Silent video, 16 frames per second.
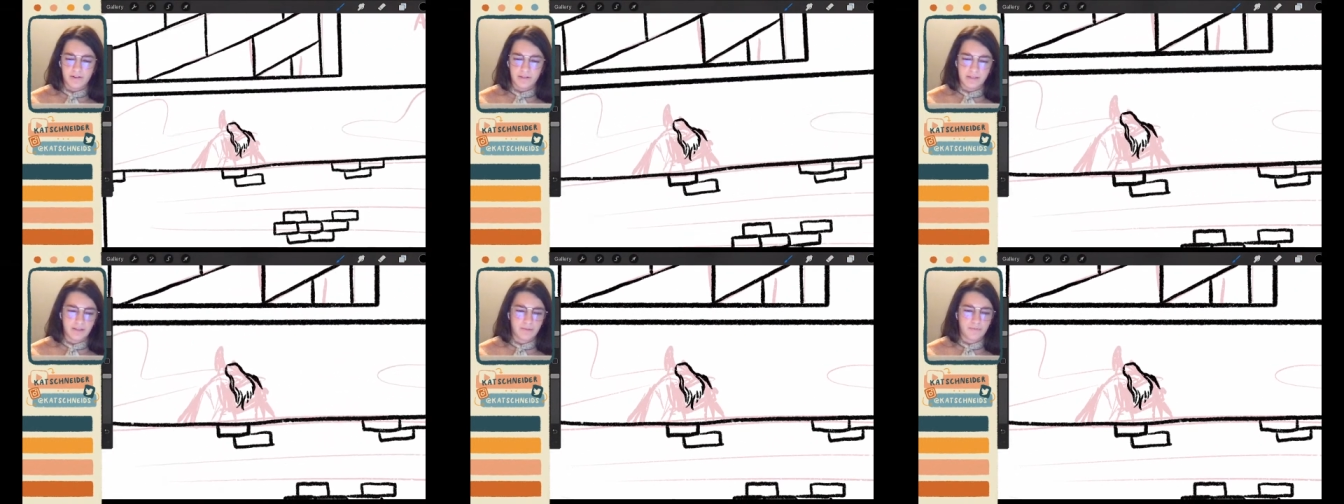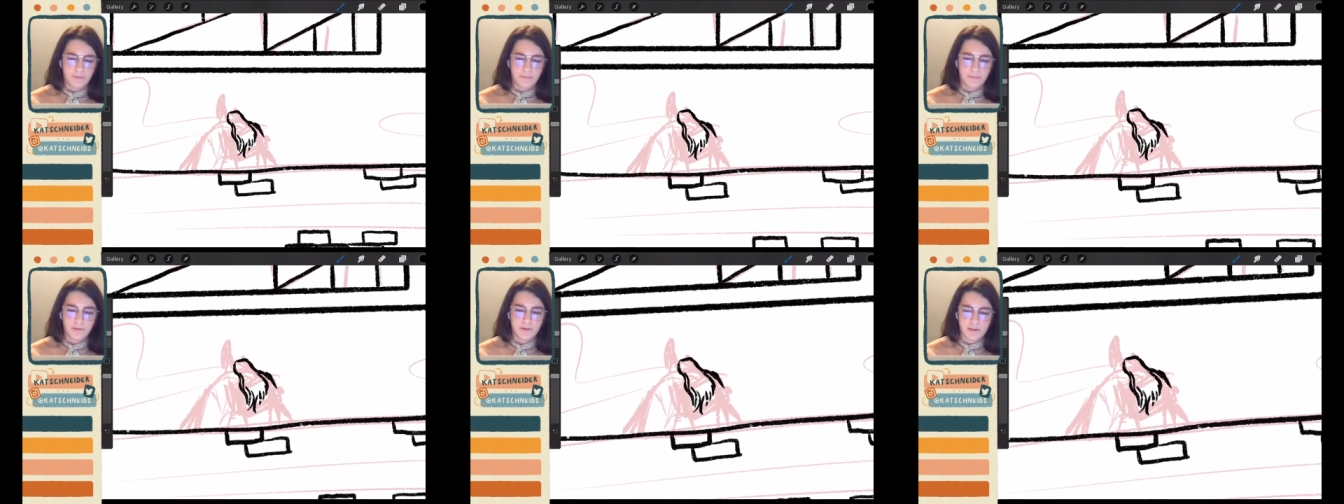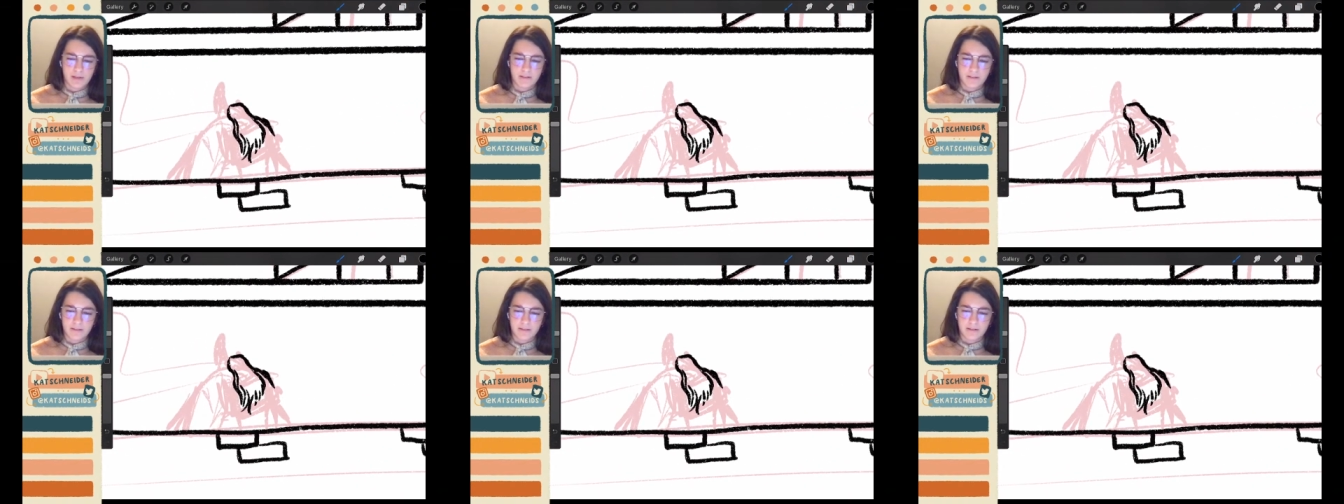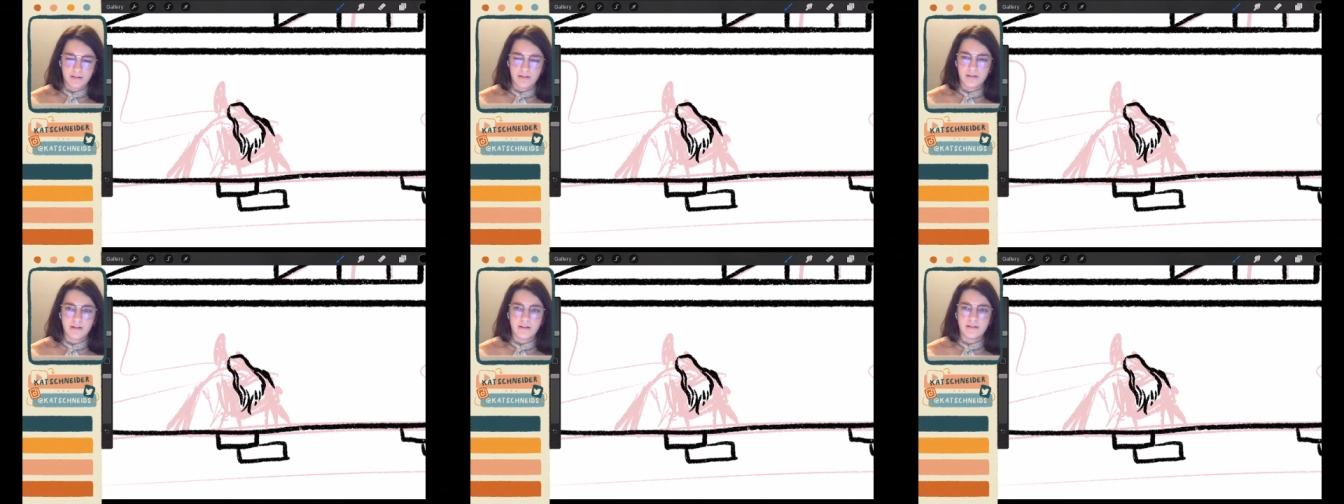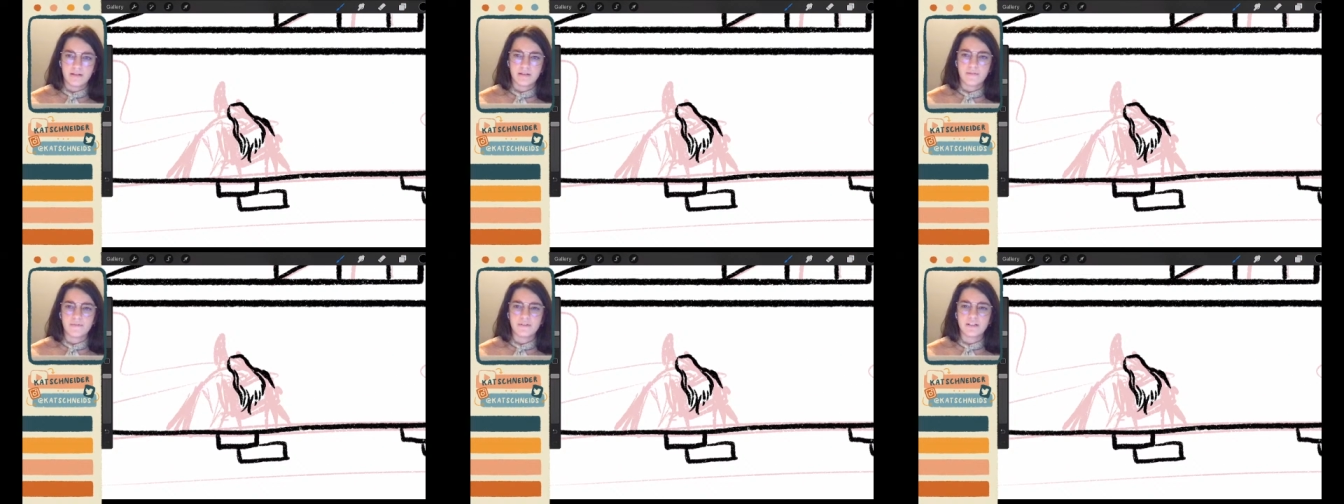else from
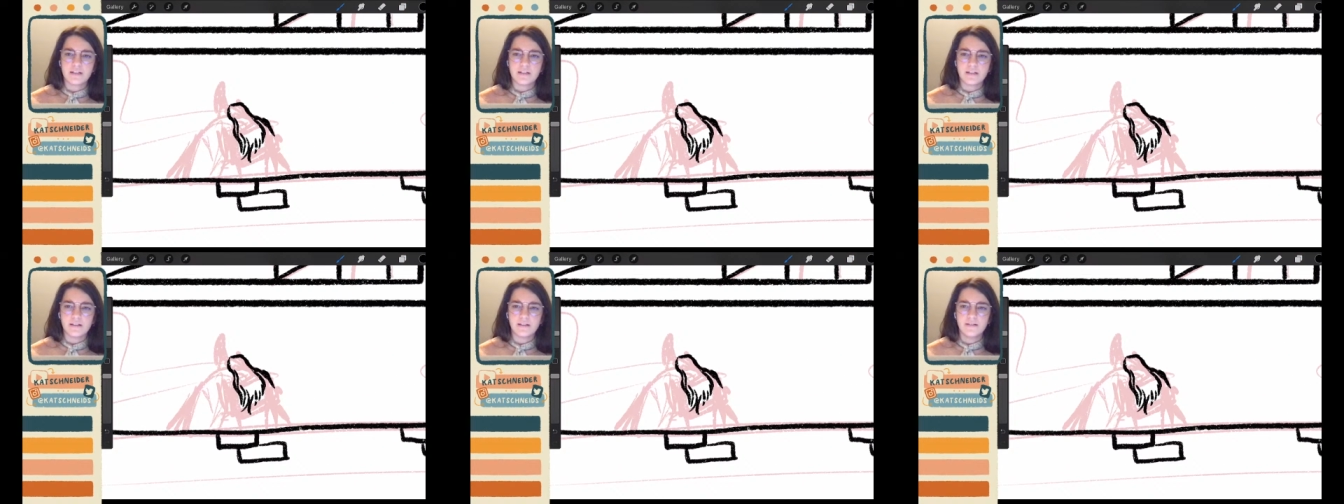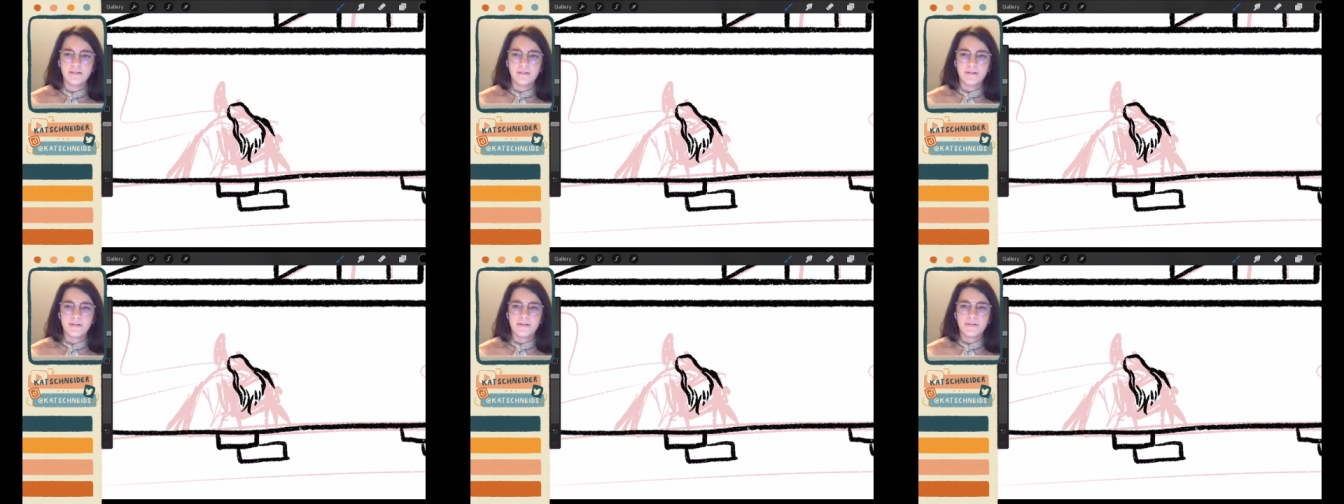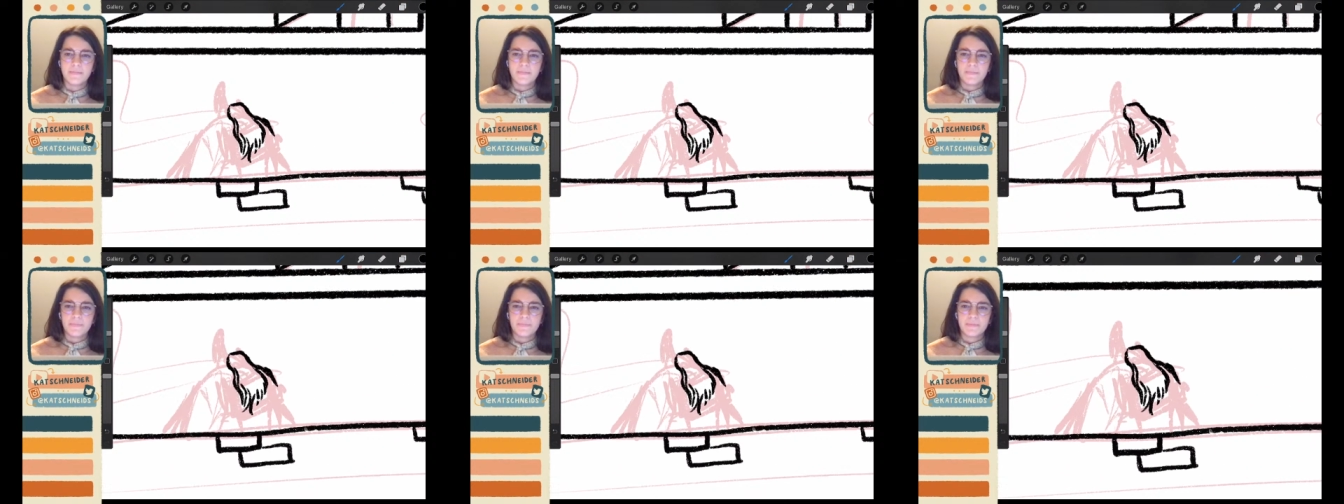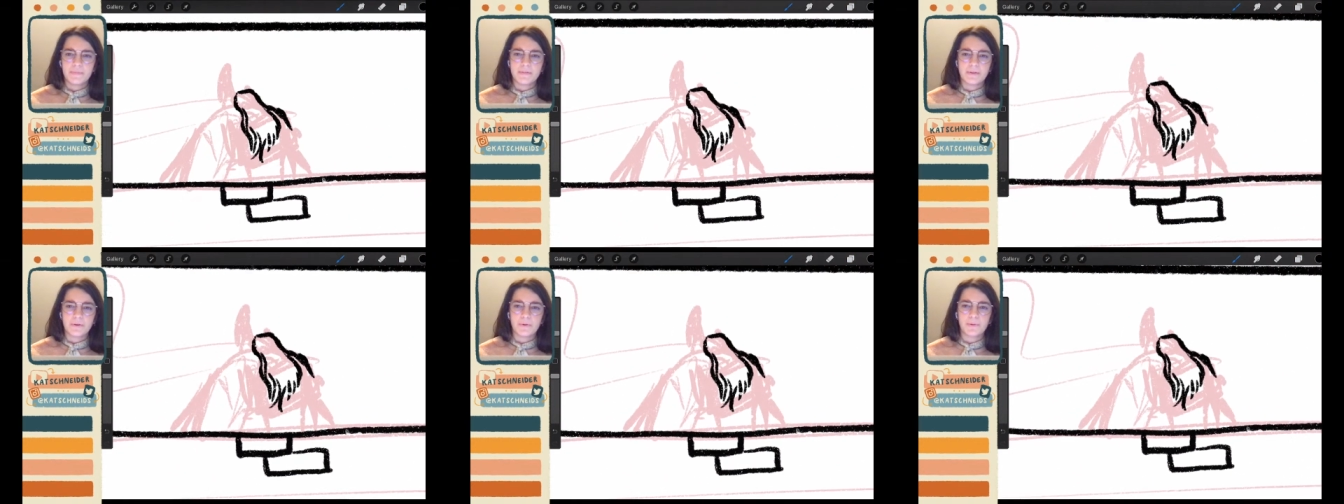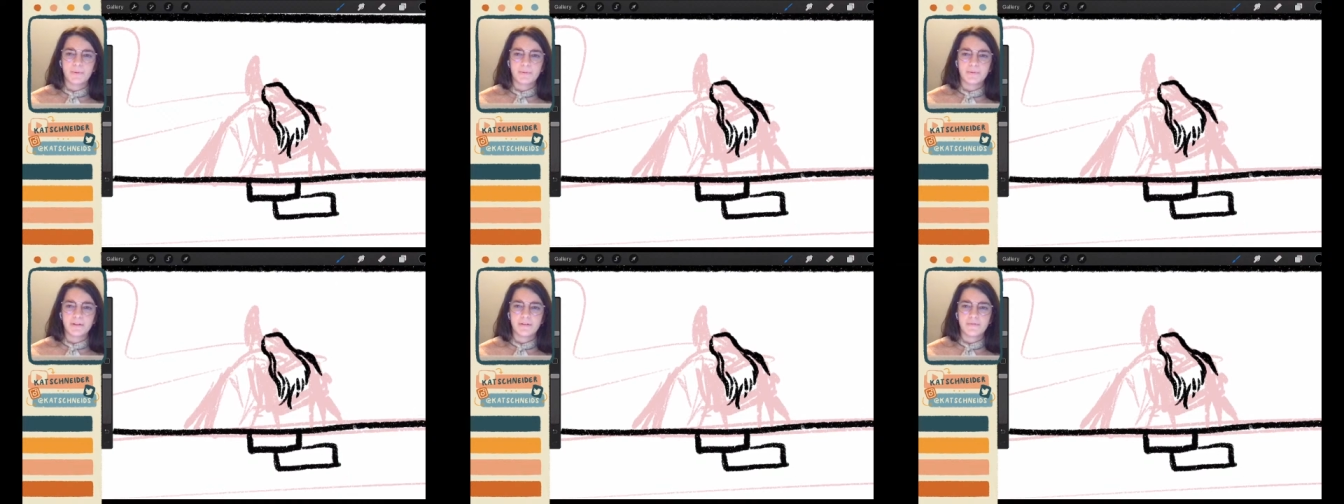2017.
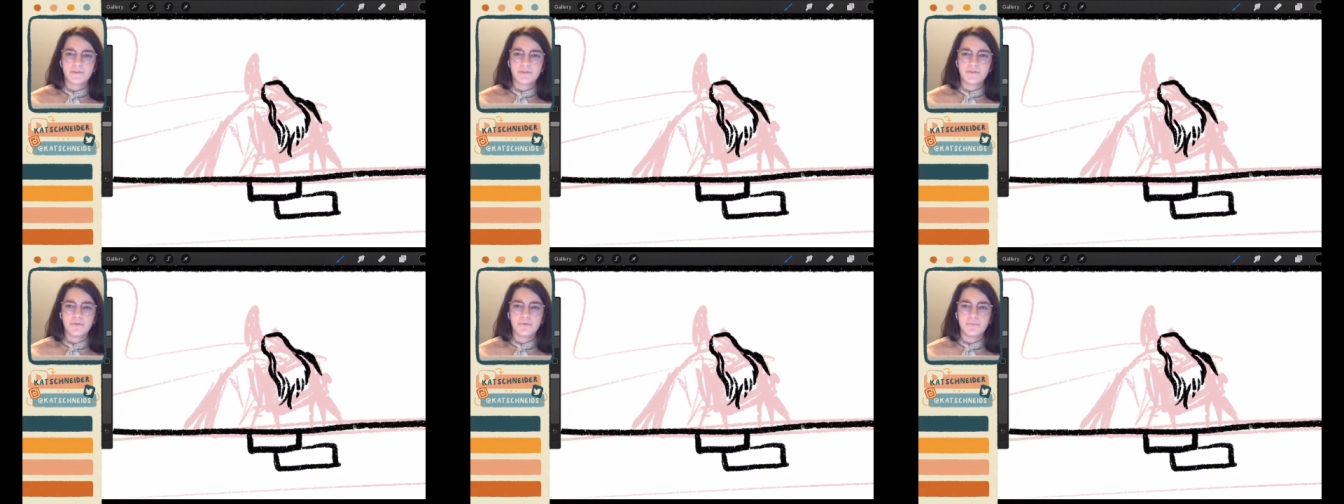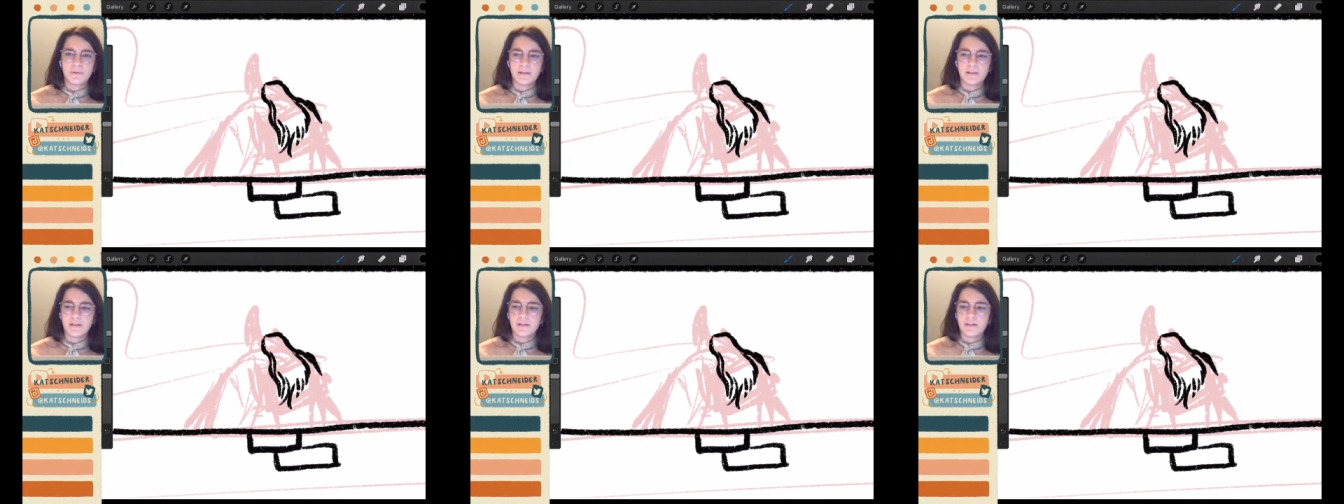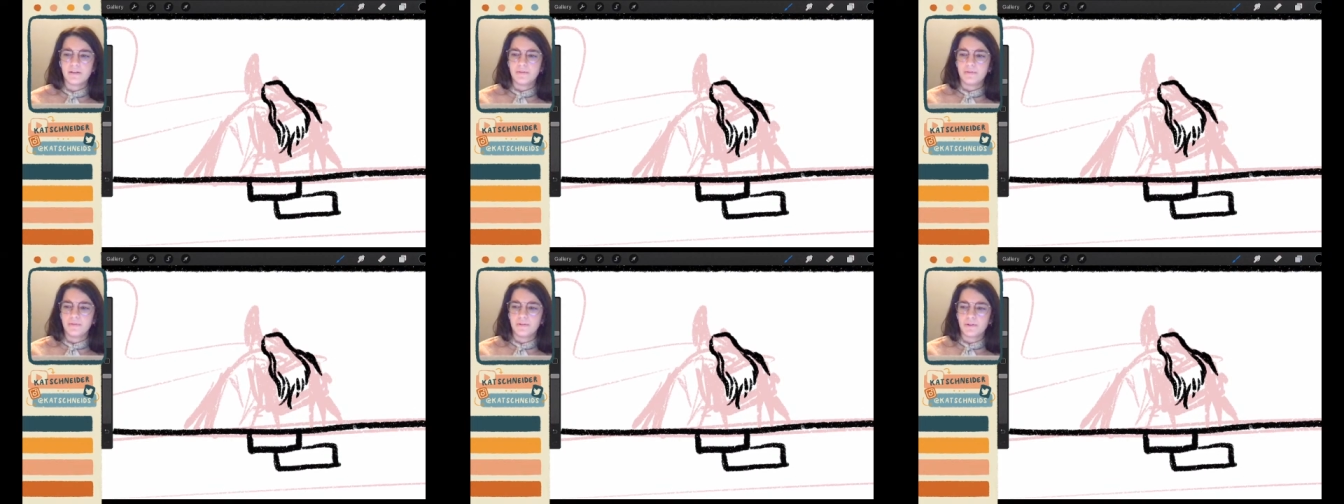So, never to be